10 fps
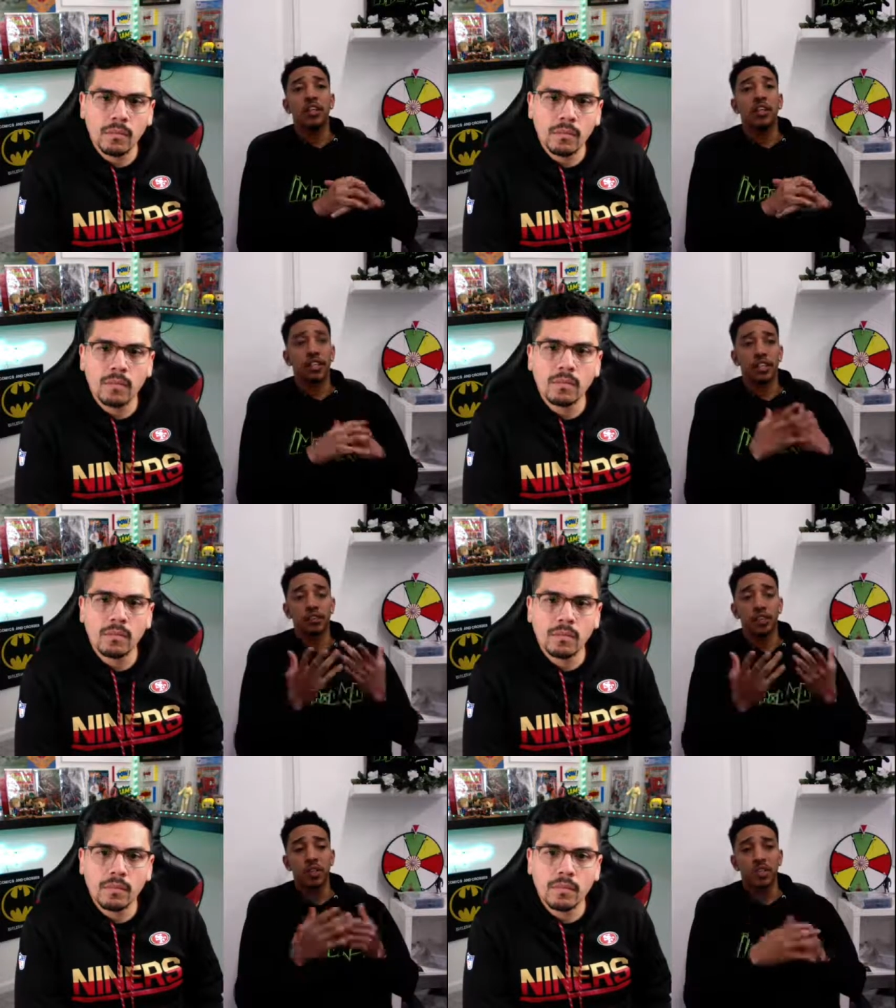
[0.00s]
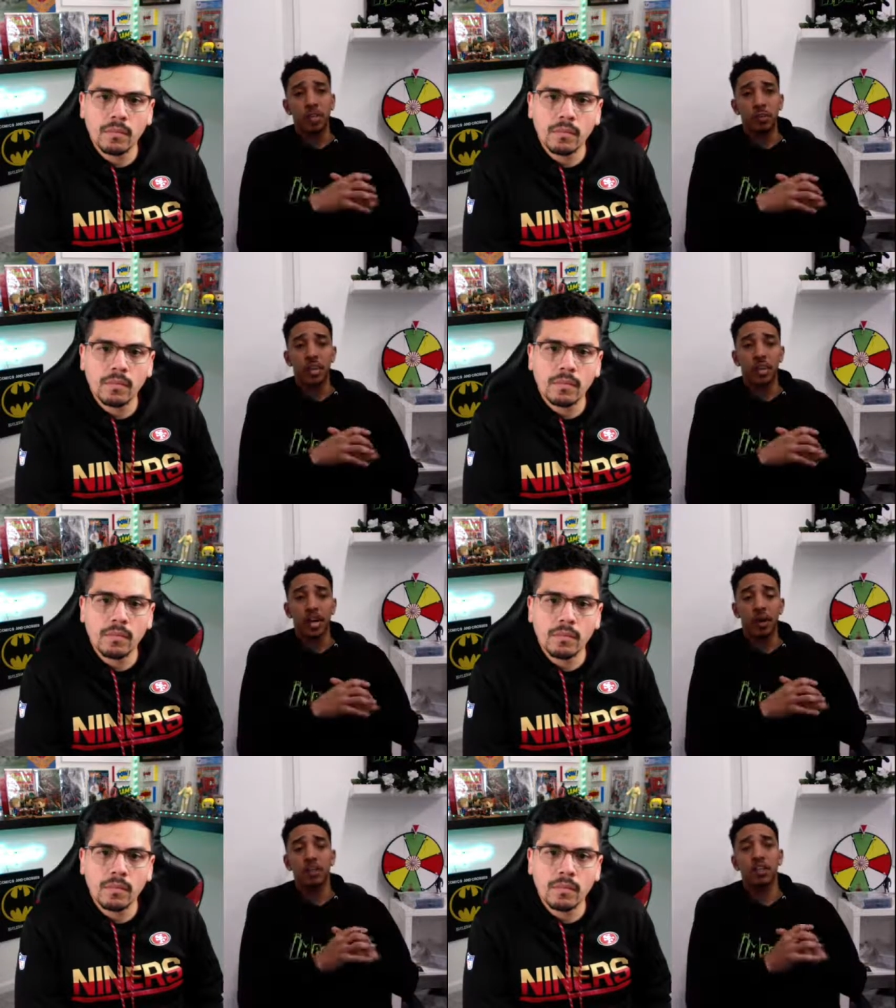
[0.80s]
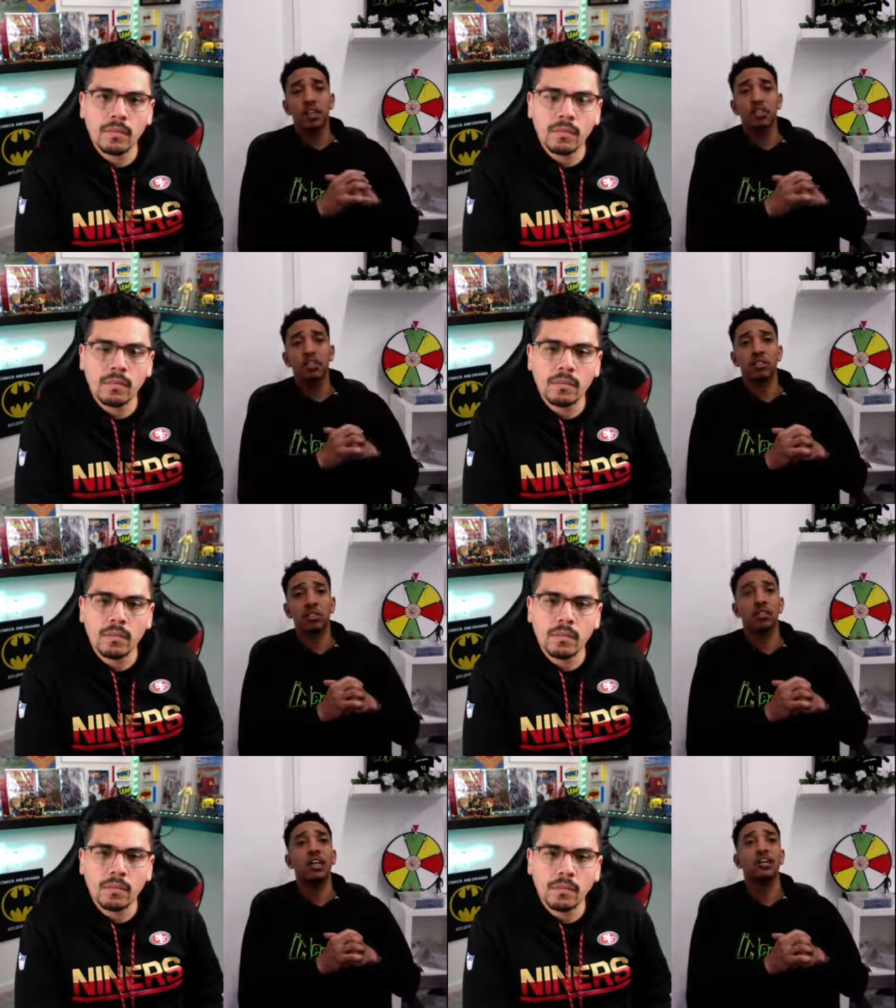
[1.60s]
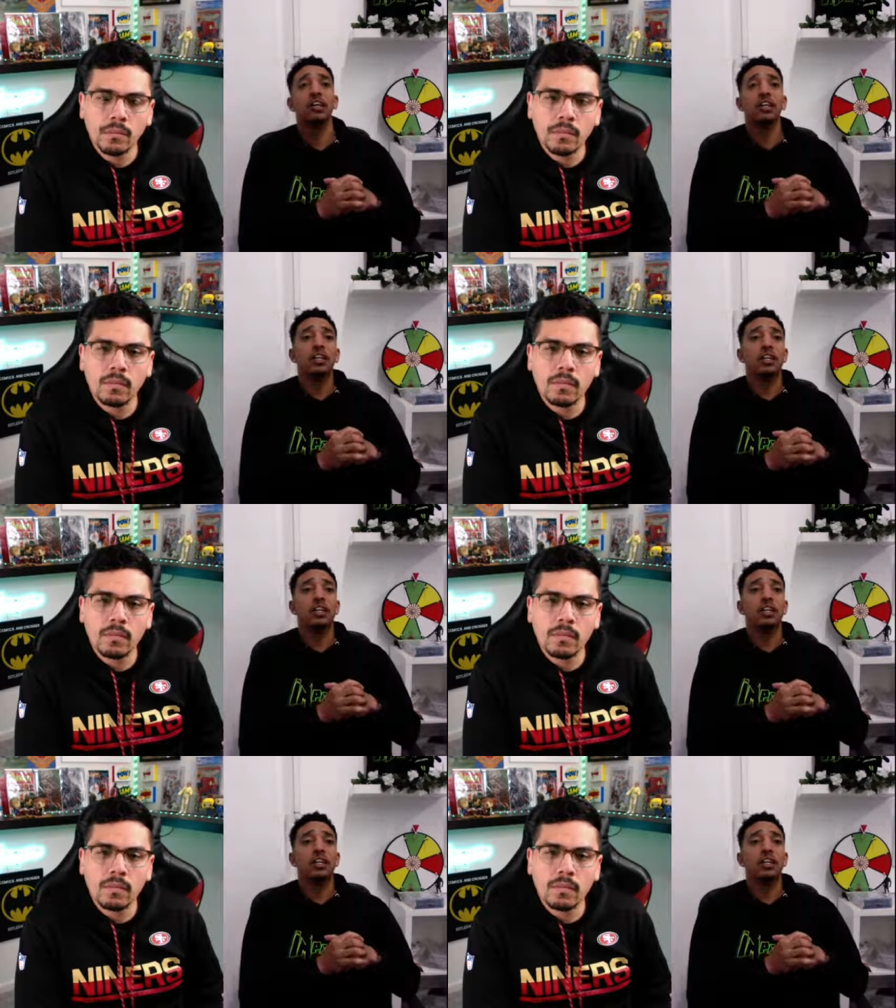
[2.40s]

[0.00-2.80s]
Speaker 1: Uh, for example, like Comic Verse, you know,